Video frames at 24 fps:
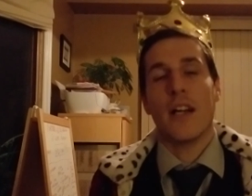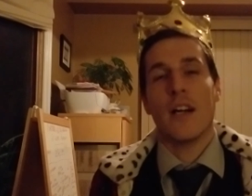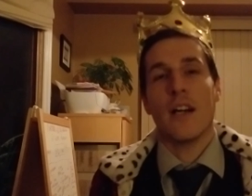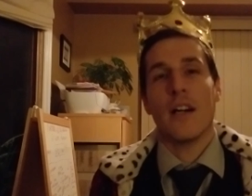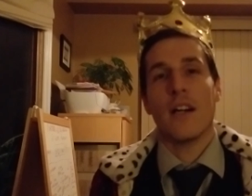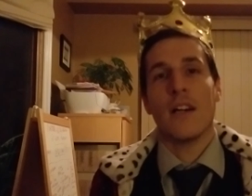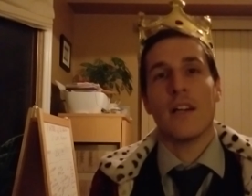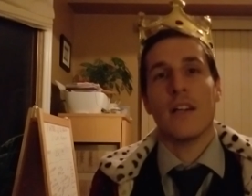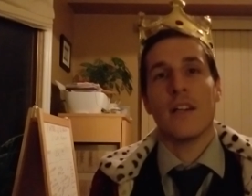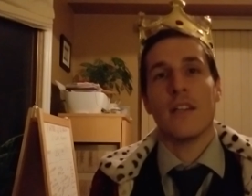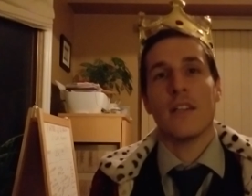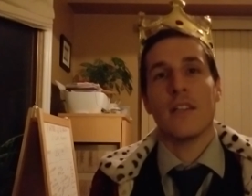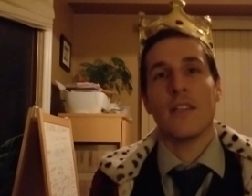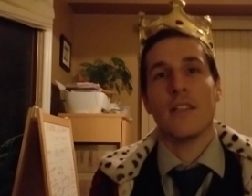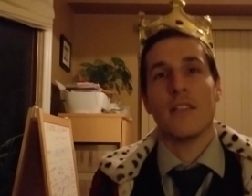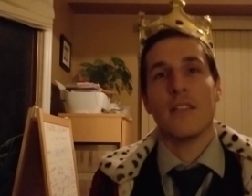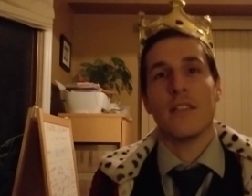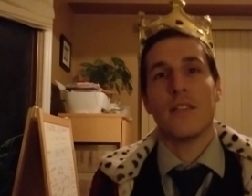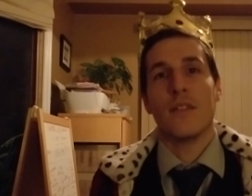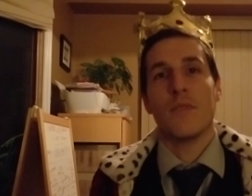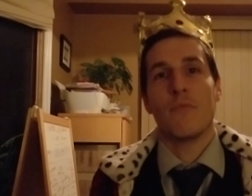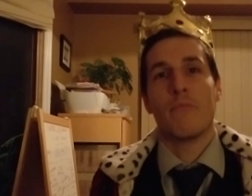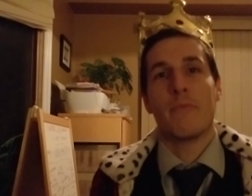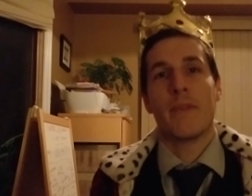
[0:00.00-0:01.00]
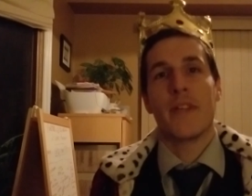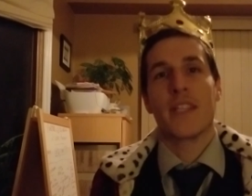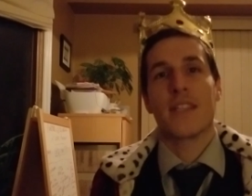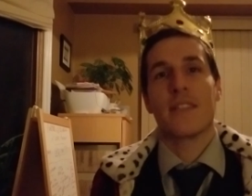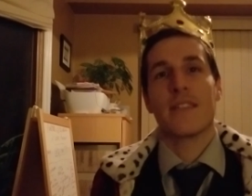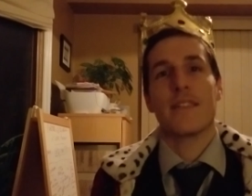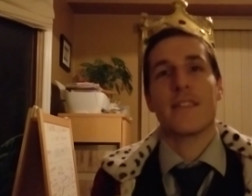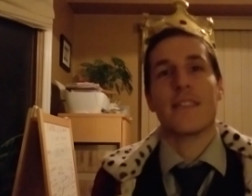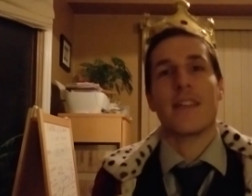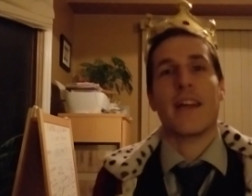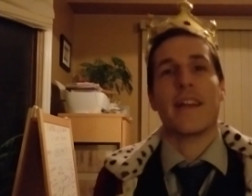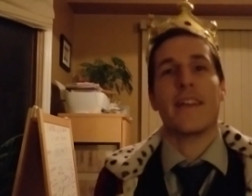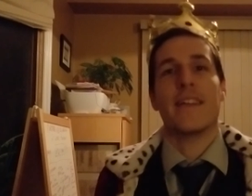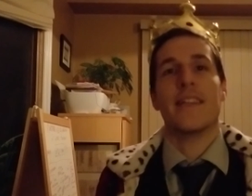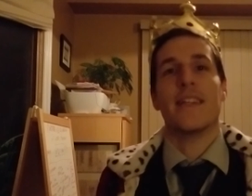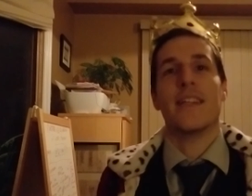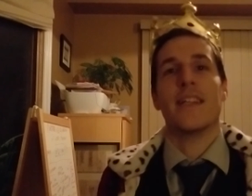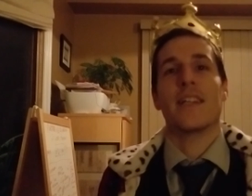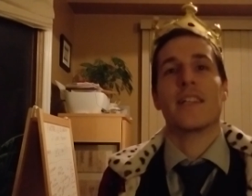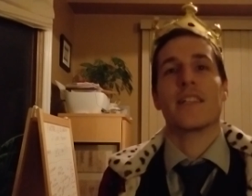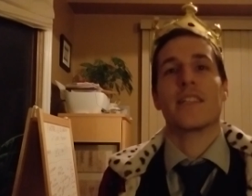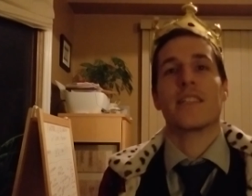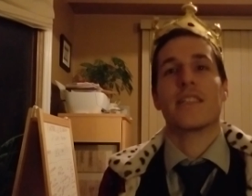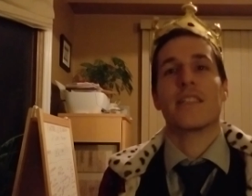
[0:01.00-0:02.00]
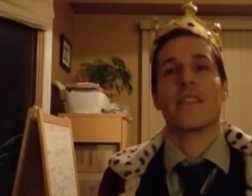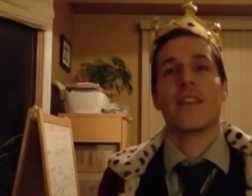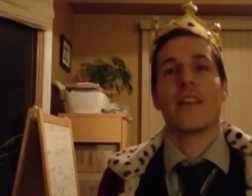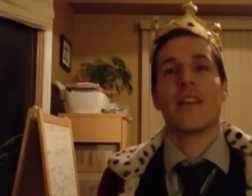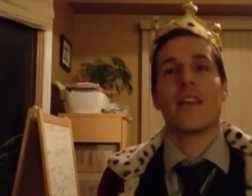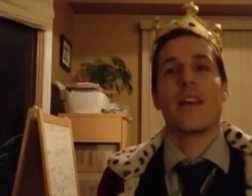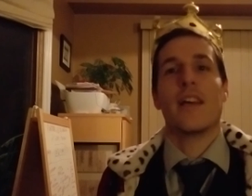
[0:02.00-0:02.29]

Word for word: uh, business ideas